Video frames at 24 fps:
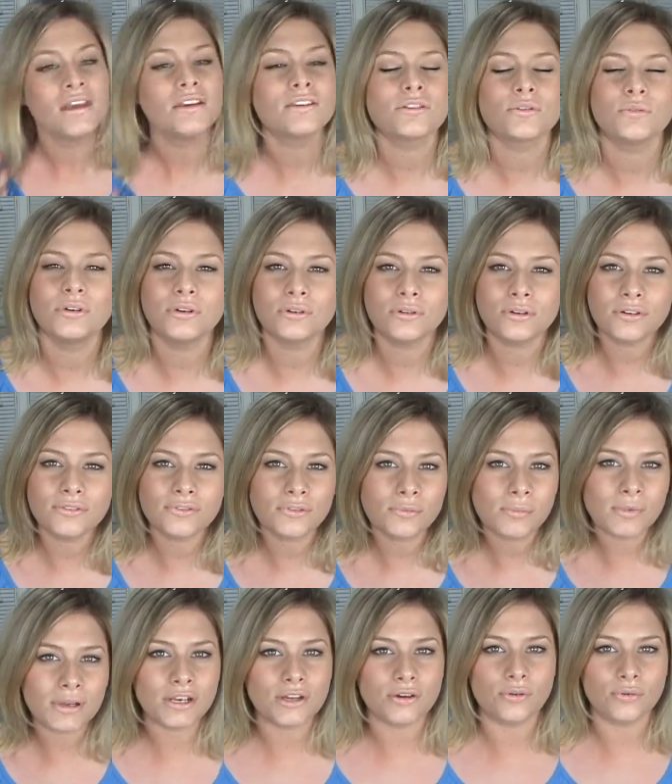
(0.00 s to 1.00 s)
So in order for
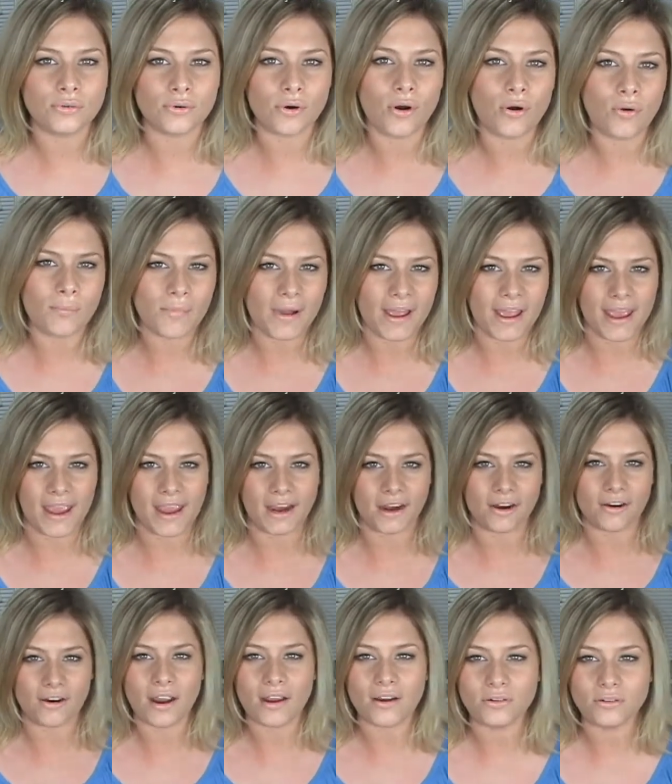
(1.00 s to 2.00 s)
me to grow my
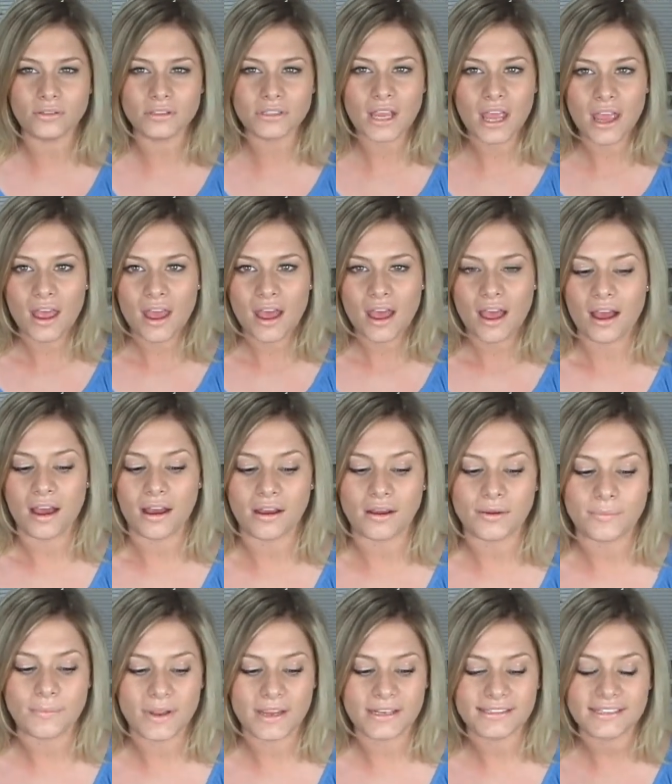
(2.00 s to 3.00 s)
hair out,
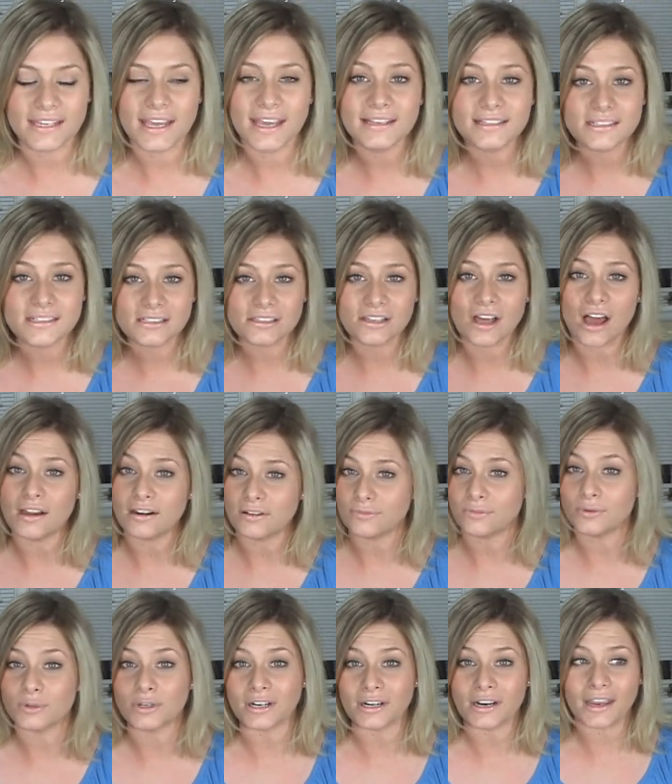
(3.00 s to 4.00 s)
it takes a lot of
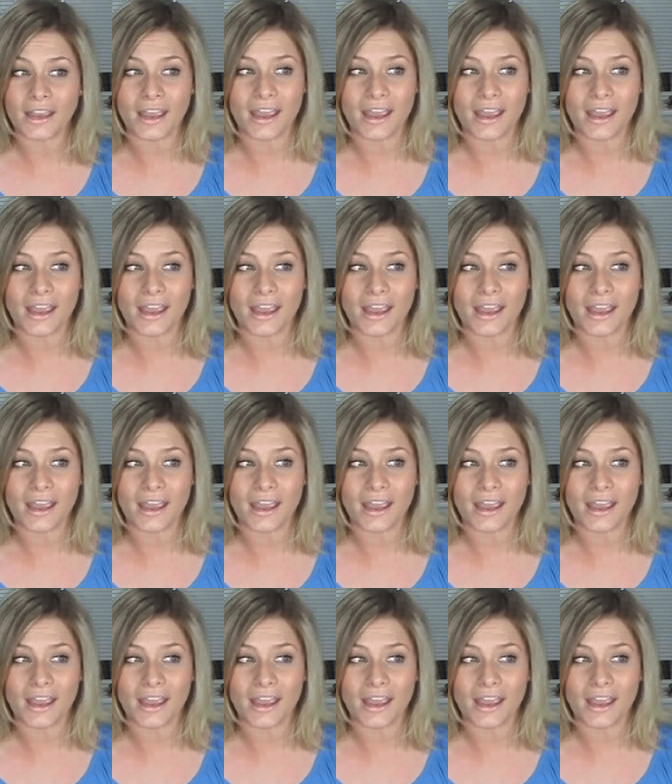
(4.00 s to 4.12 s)
work,